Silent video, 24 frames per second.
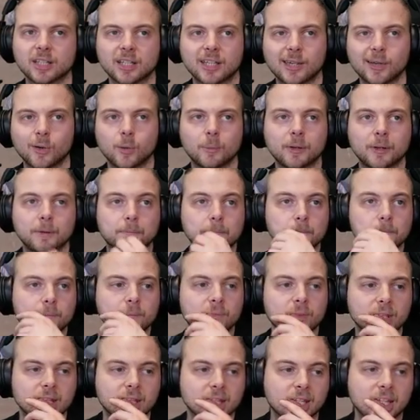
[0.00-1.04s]
to kill me.
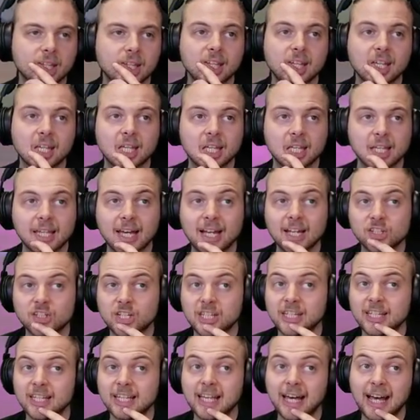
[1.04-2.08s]
Catch it.
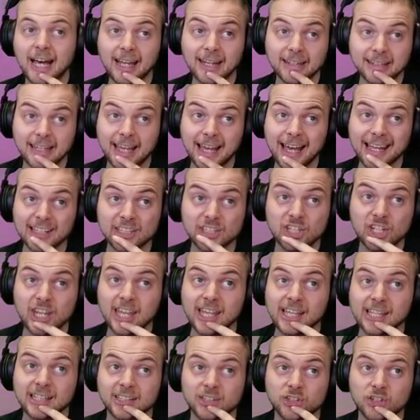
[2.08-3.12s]
You can't catch it,
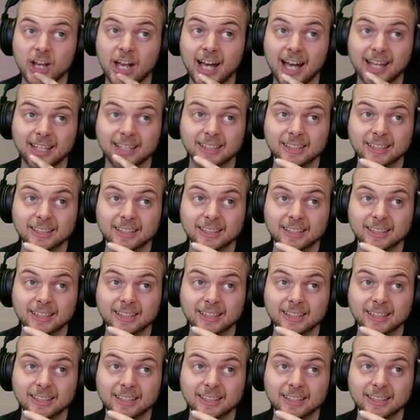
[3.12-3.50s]
chat.